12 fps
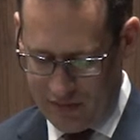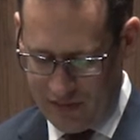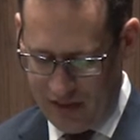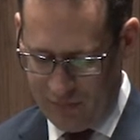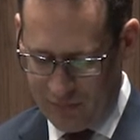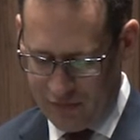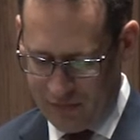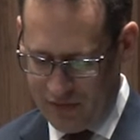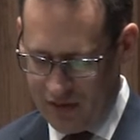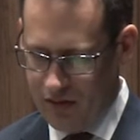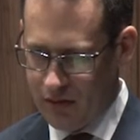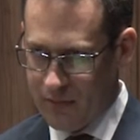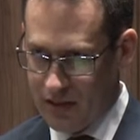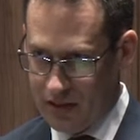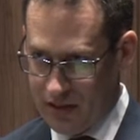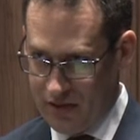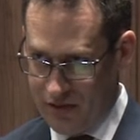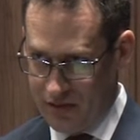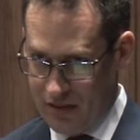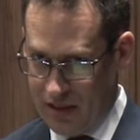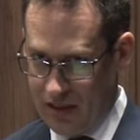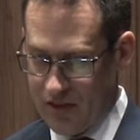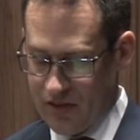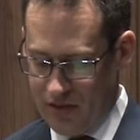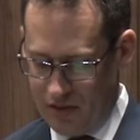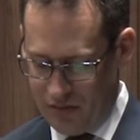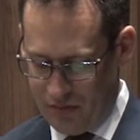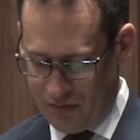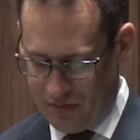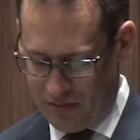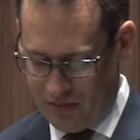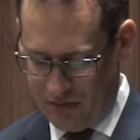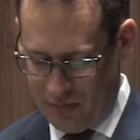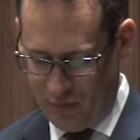stems from the nomenclature that I just used,